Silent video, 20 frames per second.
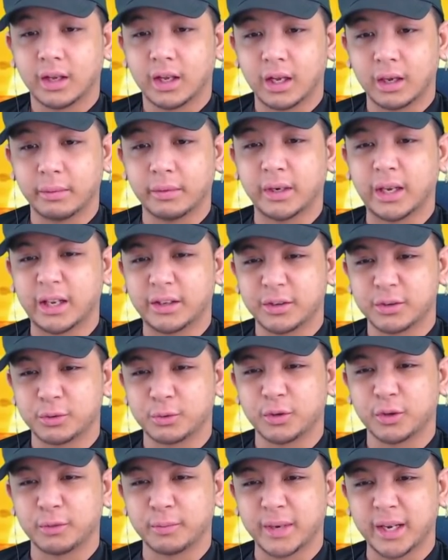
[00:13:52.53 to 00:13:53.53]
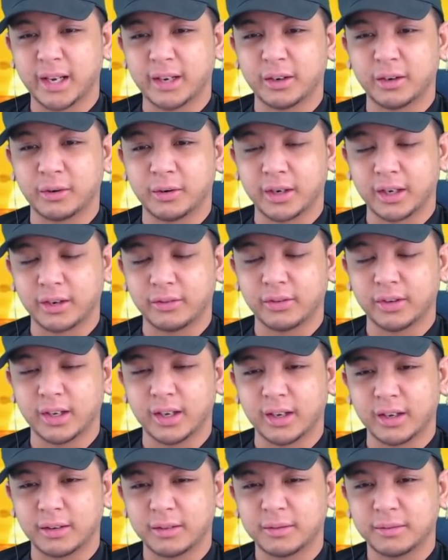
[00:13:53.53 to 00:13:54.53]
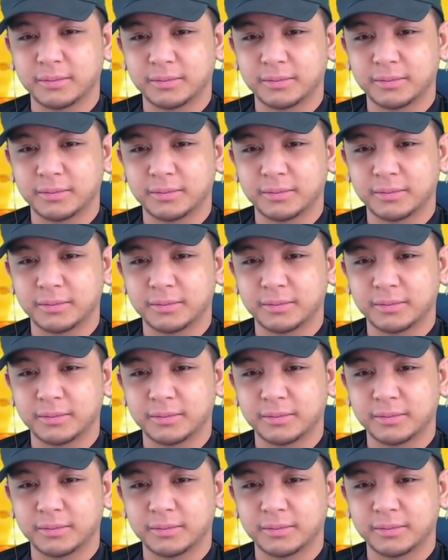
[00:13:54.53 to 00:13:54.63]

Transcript: I mean, Naruto's a real man, though, I'll give you that.